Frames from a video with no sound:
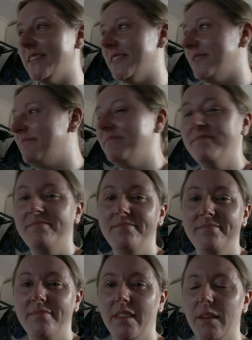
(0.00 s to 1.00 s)
dinner.
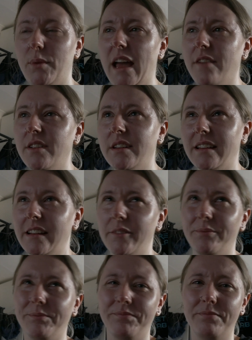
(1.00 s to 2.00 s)
We're
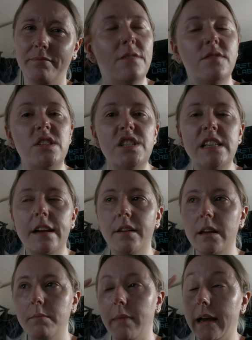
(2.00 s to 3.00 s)
having
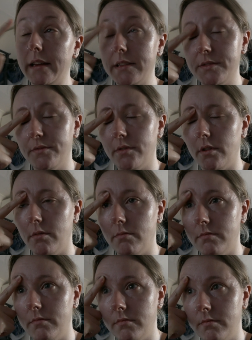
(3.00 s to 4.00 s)
vegetarian bakes
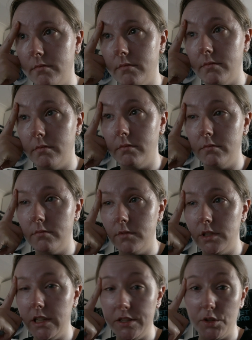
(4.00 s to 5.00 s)

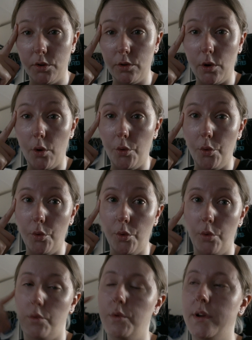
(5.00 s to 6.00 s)
from
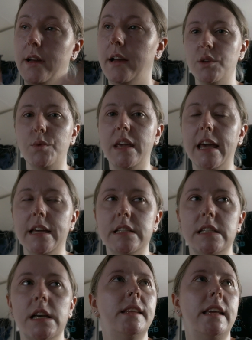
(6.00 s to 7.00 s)
Tesco. So we
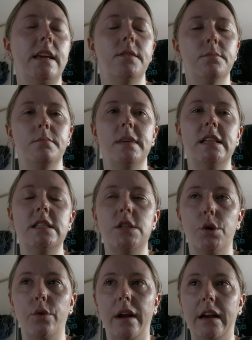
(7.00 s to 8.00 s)
get the
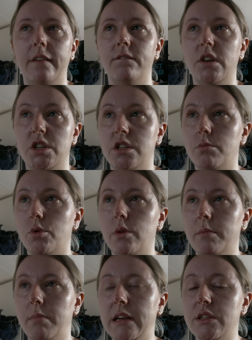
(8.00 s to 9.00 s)
Mediterranean vegetable
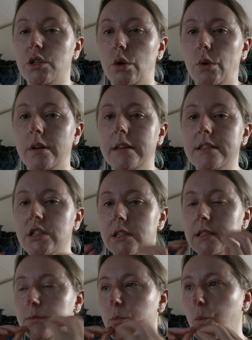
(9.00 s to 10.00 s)
and pesto, and it's
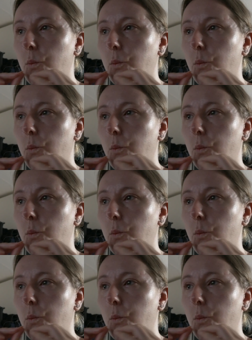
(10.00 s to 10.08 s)
just,